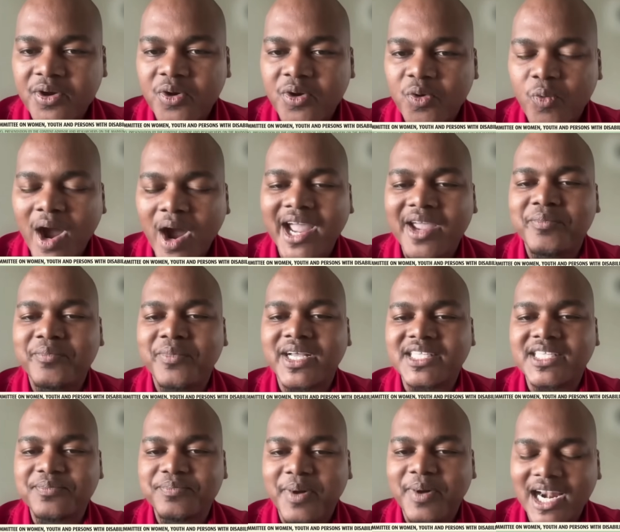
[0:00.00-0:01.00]
why
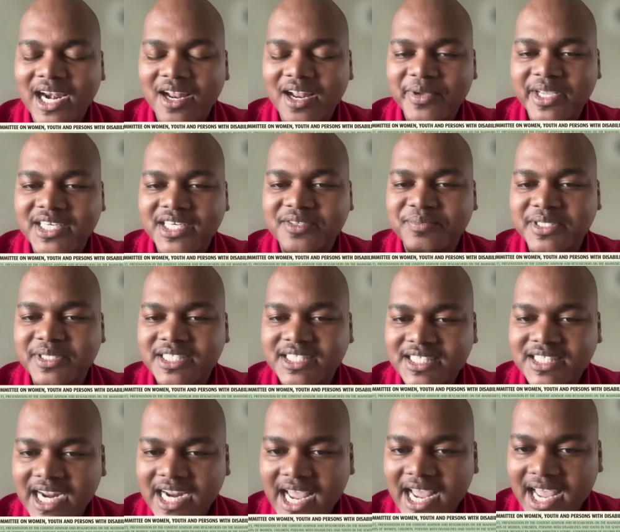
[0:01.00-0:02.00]
must Parliament be
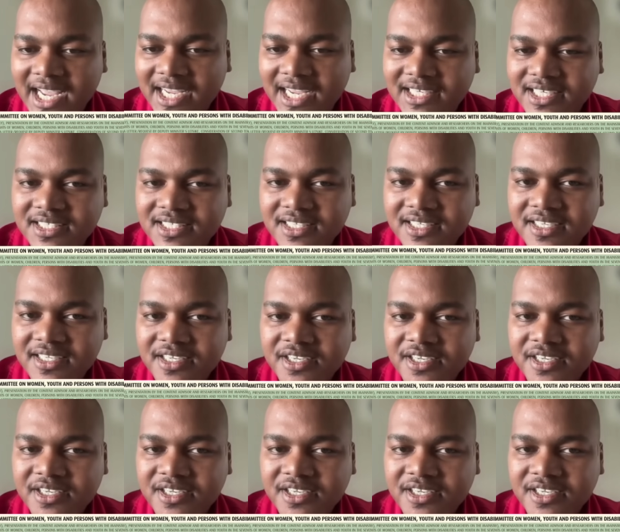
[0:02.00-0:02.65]
dragged